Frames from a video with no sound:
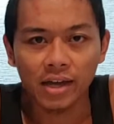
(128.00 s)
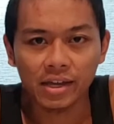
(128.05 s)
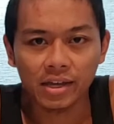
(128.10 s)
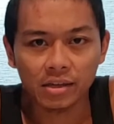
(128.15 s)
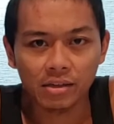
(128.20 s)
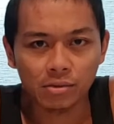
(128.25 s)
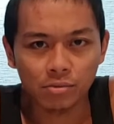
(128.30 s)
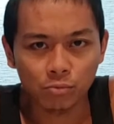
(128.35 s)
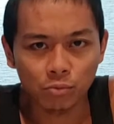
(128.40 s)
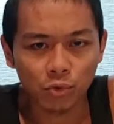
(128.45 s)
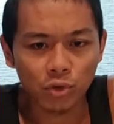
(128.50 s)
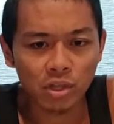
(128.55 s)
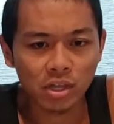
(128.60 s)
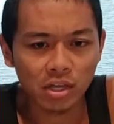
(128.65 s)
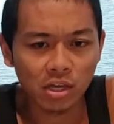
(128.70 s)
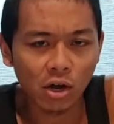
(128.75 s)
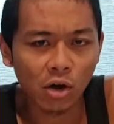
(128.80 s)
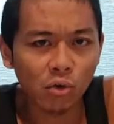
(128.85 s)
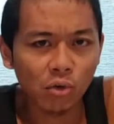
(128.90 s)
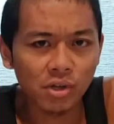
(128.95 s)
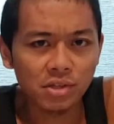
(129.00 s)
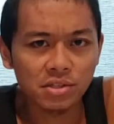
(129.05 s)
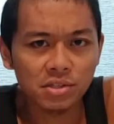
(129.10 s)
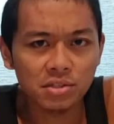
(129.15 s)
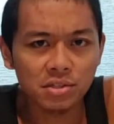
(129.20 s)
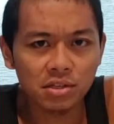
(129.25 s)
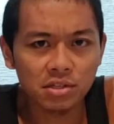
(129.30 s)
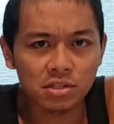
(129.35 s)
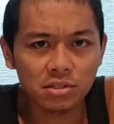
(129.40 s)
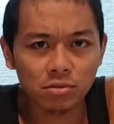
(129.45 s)
can really go into
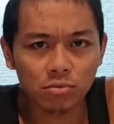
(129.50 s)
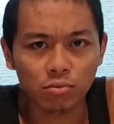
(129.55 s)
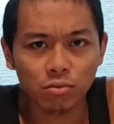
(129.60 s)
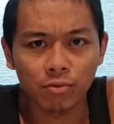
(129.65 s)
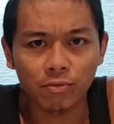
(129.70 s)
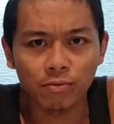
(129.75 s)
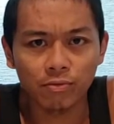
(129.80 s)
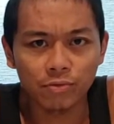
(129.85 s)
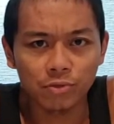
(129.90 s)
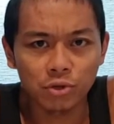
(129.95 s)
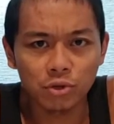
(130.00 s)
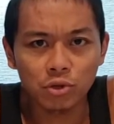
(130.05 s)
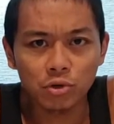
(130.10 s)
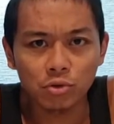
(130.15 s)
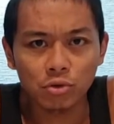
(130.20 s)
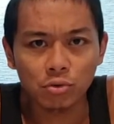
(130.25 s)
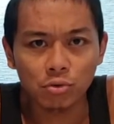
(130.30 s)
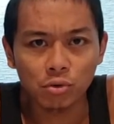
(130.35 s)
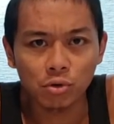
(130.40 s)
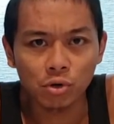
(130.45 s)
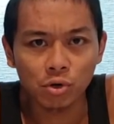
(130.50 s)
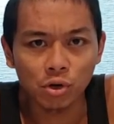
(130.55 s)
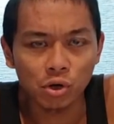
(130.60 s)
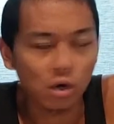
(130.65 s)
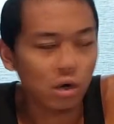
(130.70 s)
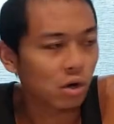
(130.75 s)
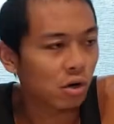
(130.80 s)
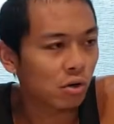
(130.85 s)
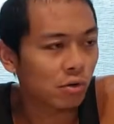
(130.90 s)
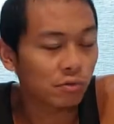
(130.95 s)
this review
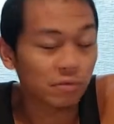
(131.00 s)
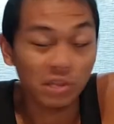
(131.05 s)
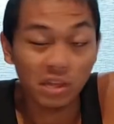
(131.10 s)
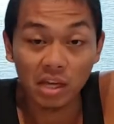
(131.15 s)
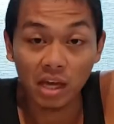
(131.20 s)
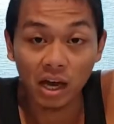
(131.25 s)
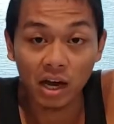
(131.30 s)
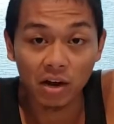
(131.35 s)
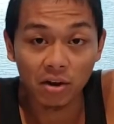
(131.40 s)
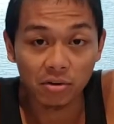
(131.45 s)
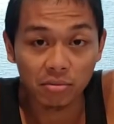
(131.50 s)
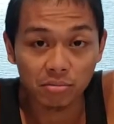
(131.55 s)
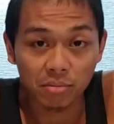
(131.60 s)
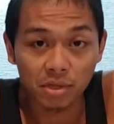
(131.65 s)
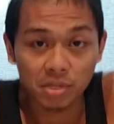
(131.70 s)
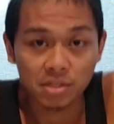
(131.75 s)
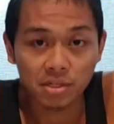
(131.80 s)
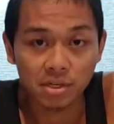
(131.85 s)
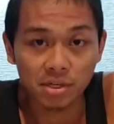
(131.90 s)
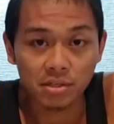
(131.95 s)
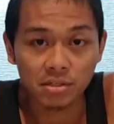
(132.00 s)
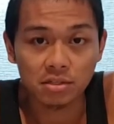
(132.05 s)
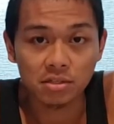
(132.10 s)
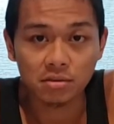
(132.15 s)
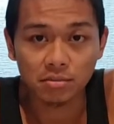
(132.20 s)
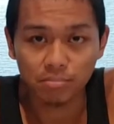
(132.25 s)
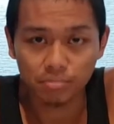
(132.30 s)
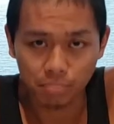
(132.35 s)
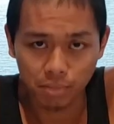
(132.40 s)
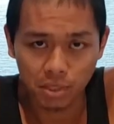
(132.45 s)
of the Iron
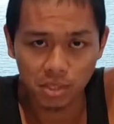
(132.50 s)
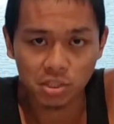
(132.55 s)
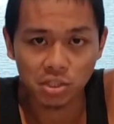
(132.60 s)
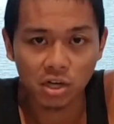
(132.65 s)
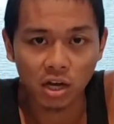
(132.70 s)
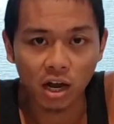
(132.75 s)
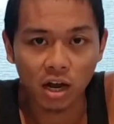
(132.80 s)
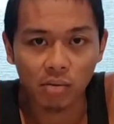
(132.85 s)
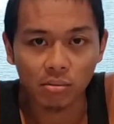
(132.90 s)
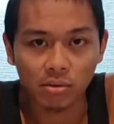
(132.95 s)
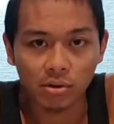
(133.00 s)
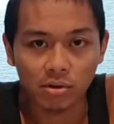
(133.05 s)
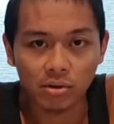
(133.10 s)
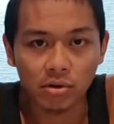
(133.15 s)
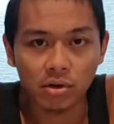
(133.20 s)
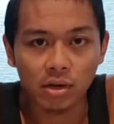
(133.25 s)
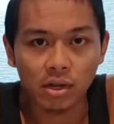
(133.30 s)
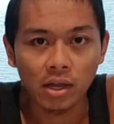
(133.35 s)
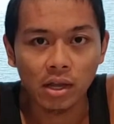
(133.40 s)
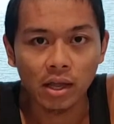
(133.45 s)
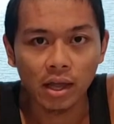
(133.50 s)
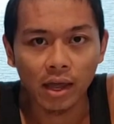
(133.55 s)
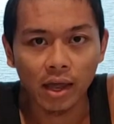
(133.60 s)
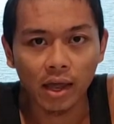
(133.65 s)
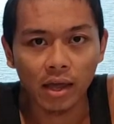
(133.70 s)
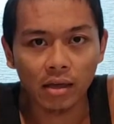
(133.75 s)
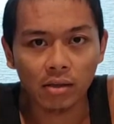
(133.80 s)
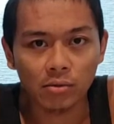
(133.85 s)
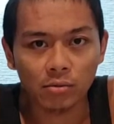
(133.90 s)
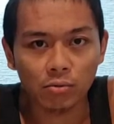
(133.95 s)
Musket's peach cobbler
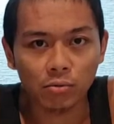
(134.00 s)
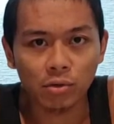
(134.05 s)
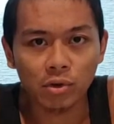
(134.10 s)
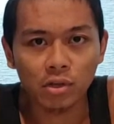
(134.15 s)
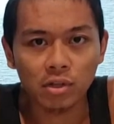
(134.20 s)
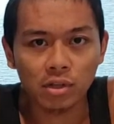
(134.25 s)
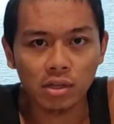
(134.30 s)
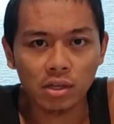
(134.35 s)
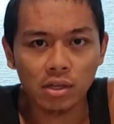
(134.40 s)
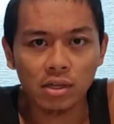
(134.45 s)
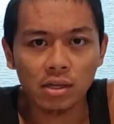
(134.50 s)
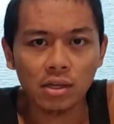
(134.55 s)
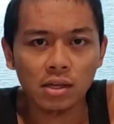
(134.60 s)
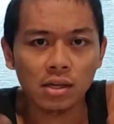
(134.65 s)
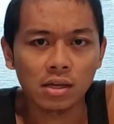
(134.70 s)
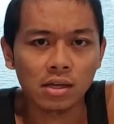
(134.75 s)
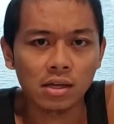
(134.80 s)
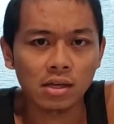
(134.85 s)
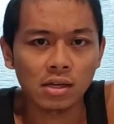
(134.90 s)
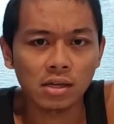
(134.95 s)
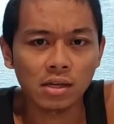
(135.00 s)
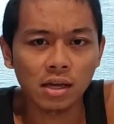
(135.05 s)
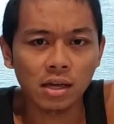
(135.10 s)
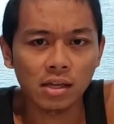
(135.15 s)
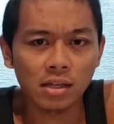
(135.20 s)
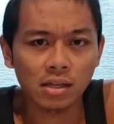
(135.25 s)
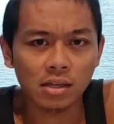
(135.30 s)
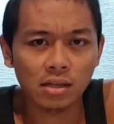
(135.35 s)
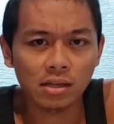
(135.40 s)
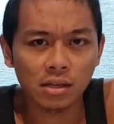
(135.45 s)
and really
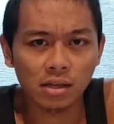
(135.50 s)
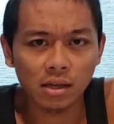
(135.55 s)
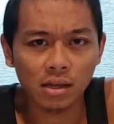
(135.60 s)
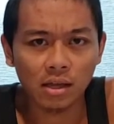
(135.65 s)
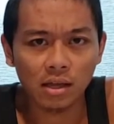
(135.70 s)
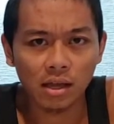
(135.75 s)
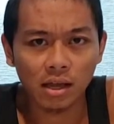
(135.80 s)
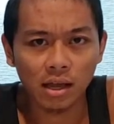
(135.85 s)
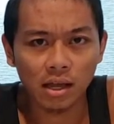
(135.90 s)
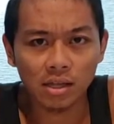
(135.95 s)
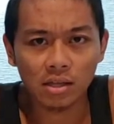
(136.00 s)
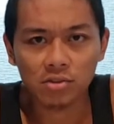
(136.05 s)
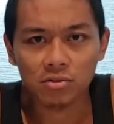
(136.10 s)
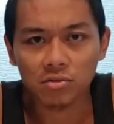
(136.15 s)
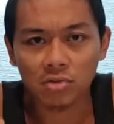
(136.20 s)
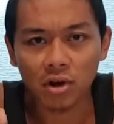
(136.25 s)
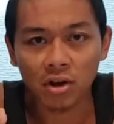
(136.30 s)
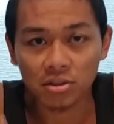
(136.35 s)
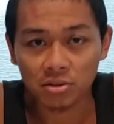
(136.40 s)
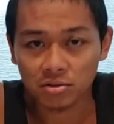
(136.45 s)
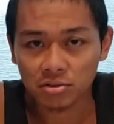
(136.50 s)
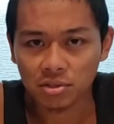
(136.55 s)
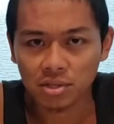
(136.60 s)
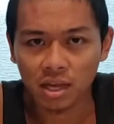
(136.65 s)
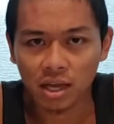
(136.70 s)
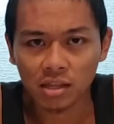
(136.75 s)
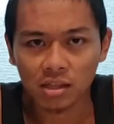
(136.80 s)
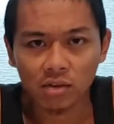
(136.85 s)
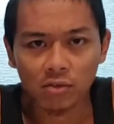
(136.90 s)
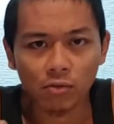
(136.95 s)
get an
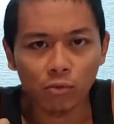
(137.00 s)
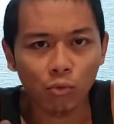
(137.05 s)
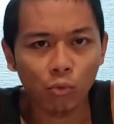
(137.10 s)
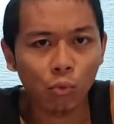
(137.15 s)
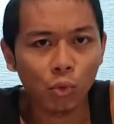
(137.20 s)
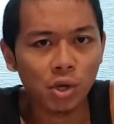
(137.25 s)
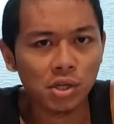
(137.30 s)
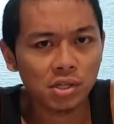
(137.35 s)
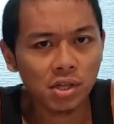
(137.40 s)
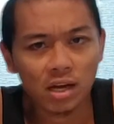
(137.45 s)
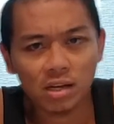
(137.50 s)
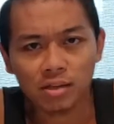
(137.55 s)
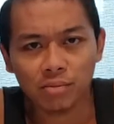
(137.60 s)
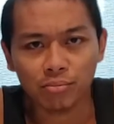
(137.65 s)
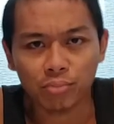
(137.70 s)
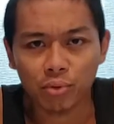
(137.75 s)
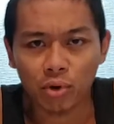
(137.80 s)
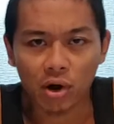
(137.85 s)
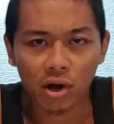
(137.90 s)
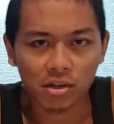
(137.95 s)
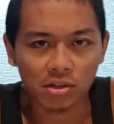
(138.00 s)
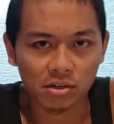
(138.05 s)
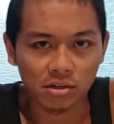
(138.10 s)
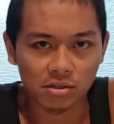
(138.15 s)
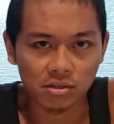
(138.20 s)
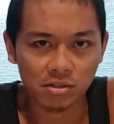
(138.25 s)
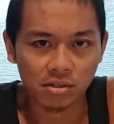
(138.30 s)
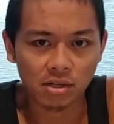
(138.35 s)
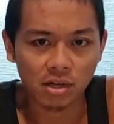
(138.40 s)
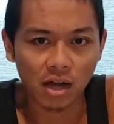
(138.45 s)
understanding of what kind of
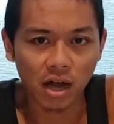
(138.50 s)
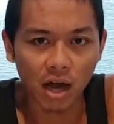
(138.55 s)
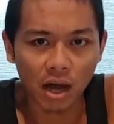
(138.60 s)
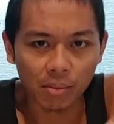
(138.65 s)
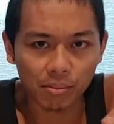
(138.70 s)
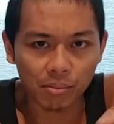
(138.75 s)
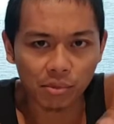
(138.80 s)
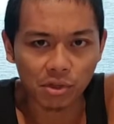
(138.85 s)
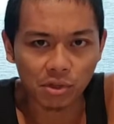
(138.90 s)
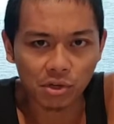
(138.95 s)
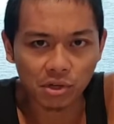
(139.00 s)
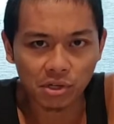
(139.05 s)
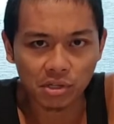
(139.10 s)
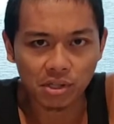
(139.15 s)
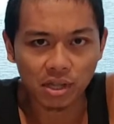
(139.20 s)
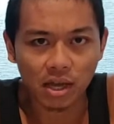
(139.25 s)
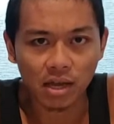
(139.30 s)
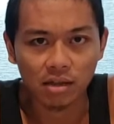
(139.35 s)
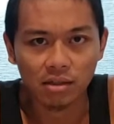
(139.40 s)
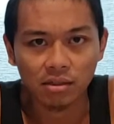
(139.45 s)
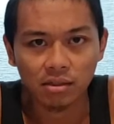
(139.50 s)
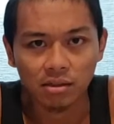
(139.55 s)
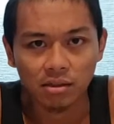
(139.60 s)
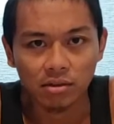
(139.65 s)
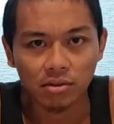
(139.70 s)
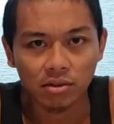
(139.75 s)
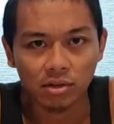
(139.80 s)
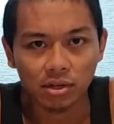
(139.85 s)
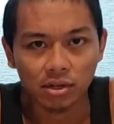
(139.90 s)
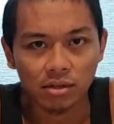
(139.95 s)
product I'm looking at.
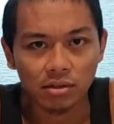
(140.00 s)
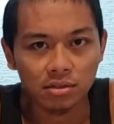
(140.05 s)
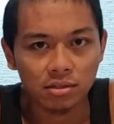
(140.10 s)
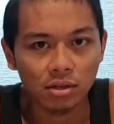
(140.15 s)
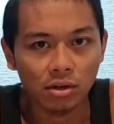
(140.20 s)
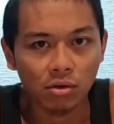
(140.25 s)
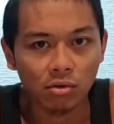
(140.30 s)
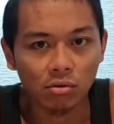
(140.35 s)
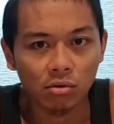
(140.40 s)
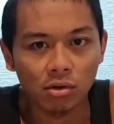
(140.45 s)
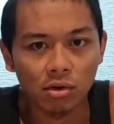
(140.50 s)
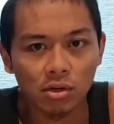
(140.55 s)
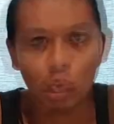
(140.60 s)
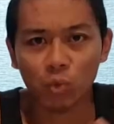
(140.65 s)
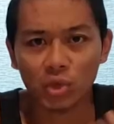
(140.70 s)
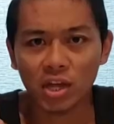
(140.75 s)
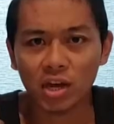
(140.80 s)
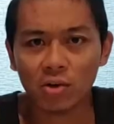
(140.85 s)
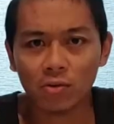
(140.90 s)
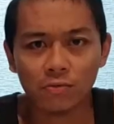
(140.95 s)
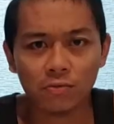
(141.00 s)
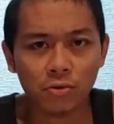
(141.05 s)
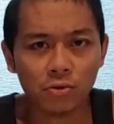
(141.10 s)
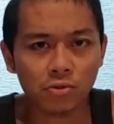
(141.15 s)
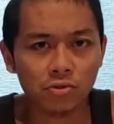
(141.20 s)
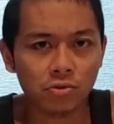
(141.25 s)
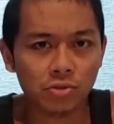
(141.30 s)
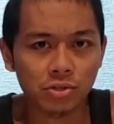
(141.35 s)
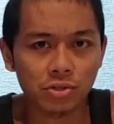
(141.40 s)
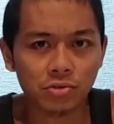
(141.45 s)
Okay, so without
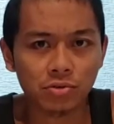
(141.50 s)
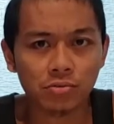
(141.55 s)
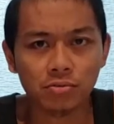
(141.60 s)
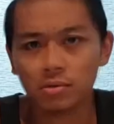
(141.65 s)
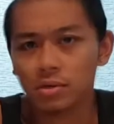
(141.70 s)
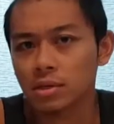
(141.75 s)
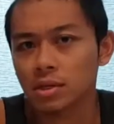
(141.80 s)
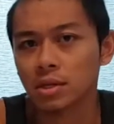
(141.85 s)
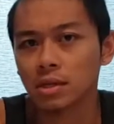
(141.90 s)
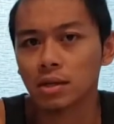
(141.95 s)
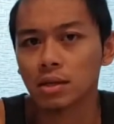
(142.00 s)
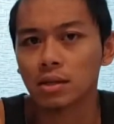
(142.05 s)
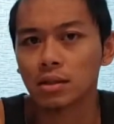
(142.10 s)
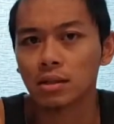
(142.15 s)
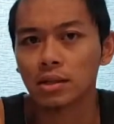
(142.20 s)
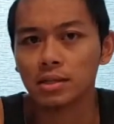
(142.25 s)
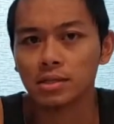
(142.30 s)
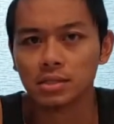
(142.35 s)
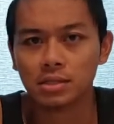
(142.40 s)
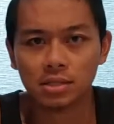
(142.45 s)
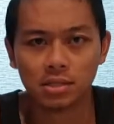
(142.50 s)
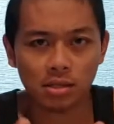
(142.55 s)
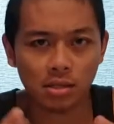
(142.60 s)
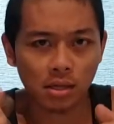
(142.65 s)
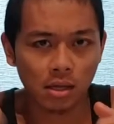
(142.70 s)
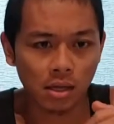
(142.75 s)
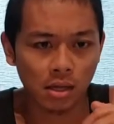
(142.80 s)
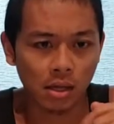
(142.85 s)
further ado, let's